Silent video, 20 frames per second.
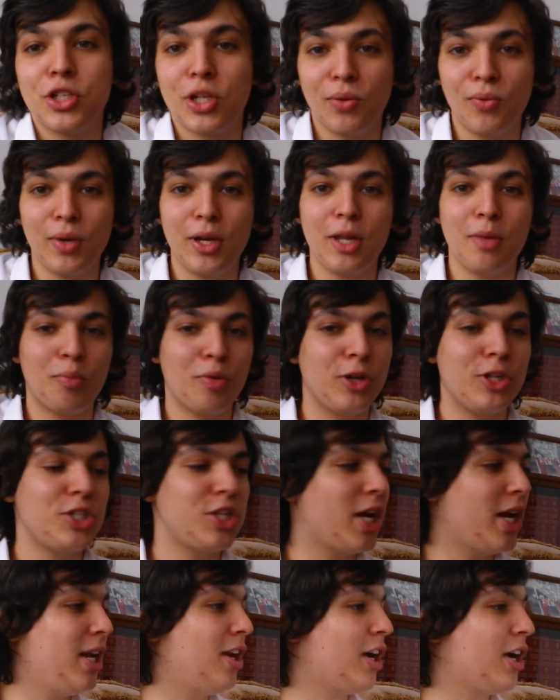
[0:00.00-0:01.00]
I really
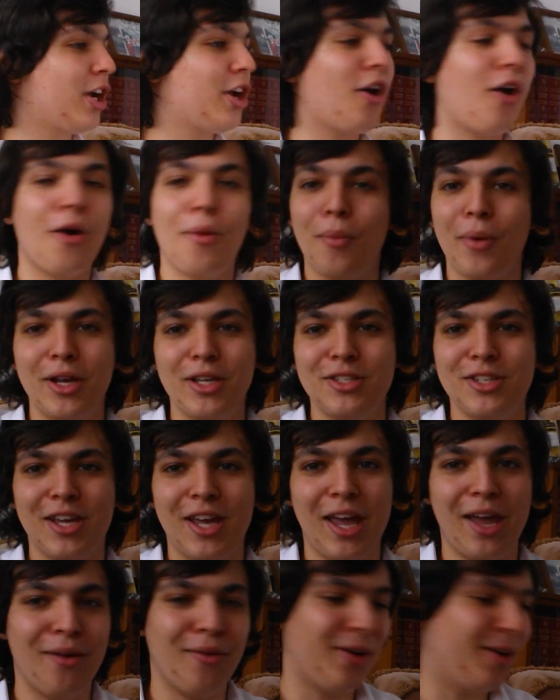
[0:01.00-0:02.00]
appreciate it, and I can't wait to
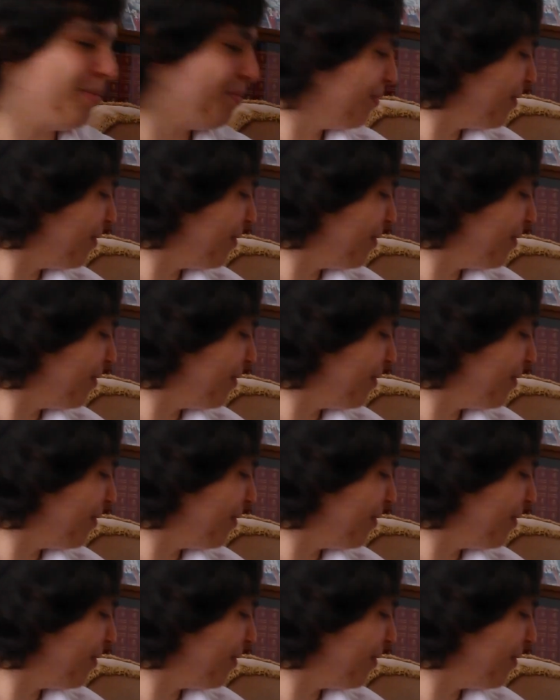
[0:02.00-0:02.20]
hear it.